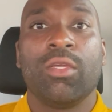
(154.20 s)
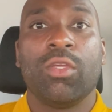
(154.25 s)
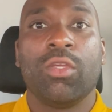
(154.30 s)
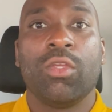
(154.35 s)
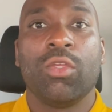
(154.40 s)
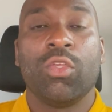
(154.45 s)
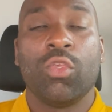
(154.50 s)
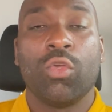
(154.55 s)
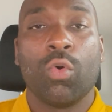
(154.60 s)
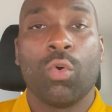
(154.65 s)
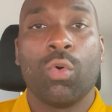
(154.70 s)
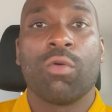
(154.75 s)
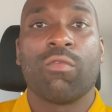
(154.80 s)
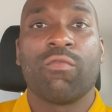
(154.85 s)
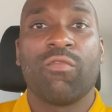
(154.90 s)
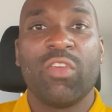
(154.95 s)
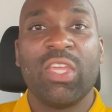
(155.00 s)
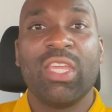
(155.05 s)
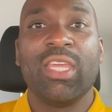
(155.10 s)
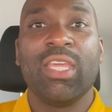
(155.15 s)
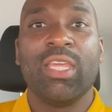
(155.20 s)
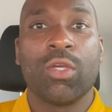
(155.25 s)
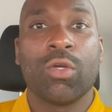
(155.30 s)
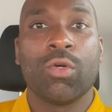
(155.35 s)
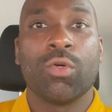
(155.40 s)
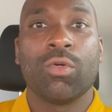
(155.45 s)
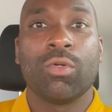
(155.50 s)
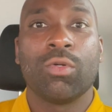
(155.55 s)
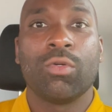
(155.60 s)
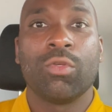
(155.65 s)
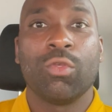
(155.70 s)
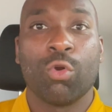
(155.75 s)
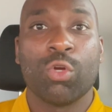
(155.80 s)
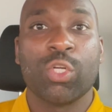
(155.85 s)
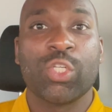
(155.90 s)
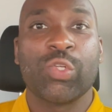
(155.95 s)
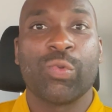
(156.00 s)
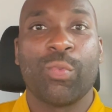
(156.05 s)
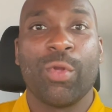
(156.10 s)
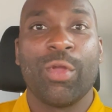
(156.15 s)
your vehicle, your
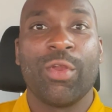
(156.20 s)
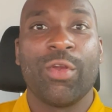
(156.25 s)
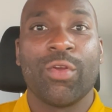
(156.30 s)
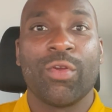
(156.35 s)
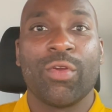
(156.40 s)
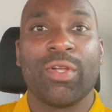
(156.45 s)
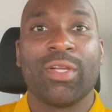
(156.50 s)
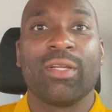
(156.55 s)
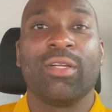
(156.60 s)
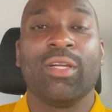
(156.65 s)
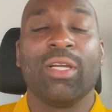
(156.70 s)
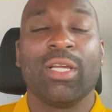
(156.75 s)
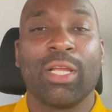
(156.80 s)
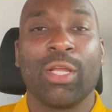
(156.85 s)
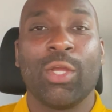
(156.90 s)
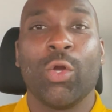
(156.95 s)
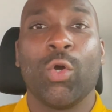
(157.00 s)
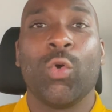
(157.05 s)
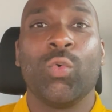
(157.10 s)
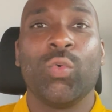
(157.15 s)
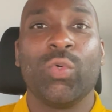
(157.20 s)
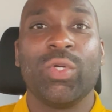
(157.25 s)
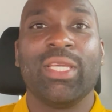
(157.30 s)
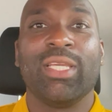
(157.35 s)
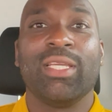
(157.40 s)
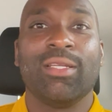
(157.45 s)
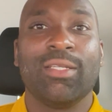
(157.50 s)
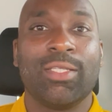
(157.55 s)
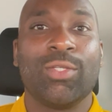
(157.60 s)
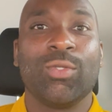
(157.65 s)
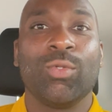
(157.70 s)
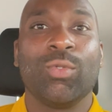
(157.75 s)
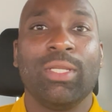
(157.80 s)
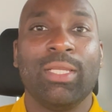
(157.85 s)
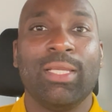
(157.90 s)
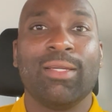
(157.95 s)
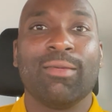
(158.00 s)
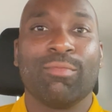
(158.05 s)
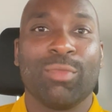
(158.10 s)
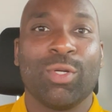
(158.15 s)
Sprinter, could go into
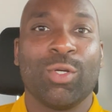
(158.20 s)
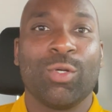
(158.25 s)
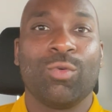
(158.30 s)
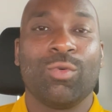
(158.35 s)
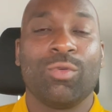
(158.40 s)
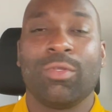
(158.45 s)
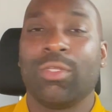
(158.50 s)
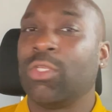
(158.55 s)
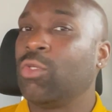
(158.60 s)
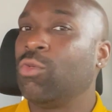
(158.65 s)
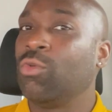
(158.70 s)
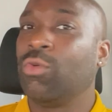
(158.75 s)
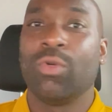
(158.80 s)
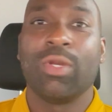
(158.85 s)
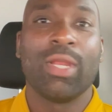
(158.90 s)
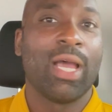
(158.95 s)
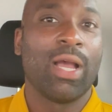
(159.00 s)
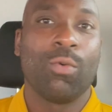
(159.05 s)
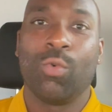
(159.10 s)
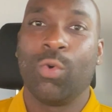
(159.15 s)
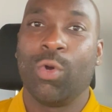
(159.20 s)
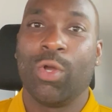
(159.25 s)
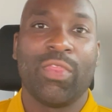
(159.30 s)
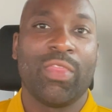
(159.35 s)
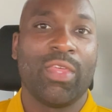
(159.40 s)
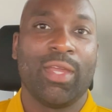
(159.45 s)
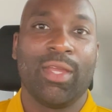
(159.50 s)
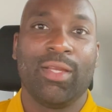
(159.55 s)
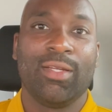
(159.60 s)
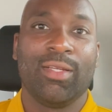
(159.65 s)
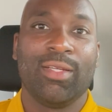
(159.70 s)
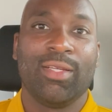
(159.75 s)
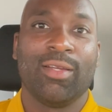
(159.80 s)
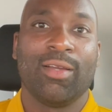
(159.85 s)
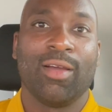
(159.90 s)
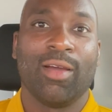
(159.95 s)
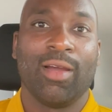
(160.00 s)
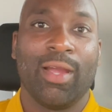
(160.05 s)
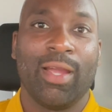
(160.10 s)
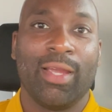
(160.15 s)
limp mode. You do not want that,
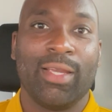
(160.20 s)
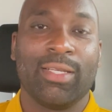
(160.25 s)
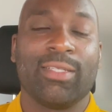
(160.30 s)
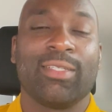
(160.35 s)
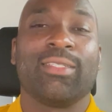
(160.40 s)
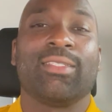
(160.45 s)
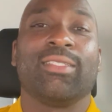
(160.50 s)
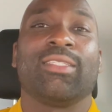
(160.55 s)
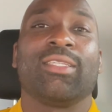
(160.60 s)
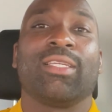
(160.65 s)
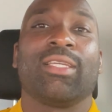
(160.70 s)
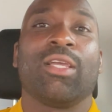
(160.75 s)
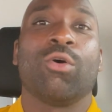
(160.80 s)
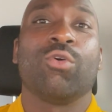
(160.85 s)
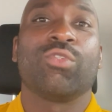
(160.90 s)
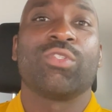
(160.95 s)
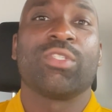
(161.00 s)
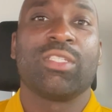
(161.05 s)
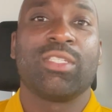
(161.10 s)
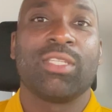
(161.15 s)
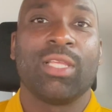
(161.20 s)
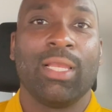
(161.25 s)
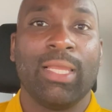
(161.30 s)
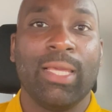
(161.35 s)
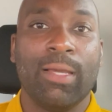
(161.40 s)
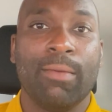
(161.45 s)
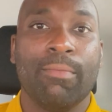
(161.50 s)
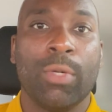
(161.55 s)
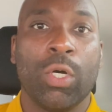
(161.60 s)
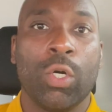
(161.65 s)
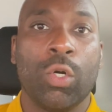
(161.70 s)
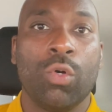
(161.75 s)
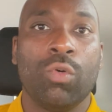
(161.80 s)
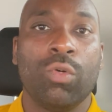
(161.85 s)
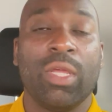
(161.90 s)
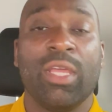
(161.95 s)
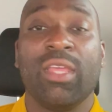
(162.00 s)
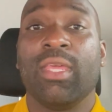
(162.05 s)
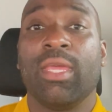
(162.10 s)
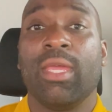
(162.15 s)
all right, because it goes into limp
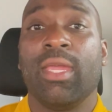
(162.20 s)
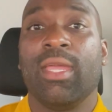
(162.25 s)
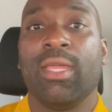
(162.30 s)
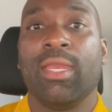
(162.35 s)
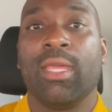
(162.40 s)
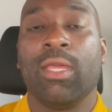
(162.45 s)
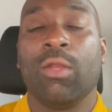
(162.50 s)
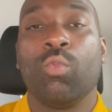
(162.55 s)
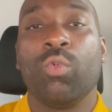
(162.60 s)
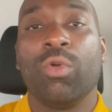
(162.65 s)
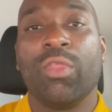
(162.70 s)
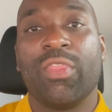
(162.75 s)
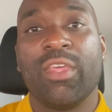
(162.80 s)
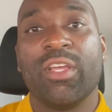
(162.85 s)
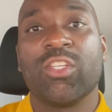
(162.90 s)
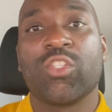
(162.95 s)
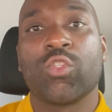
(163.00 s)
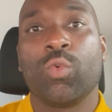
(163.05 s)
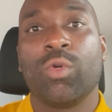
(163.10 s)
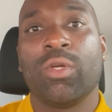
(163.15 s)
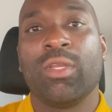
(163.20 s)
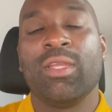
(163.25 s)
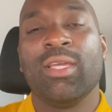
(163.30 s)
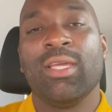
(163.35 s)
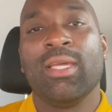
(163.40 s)
mode. And with this one,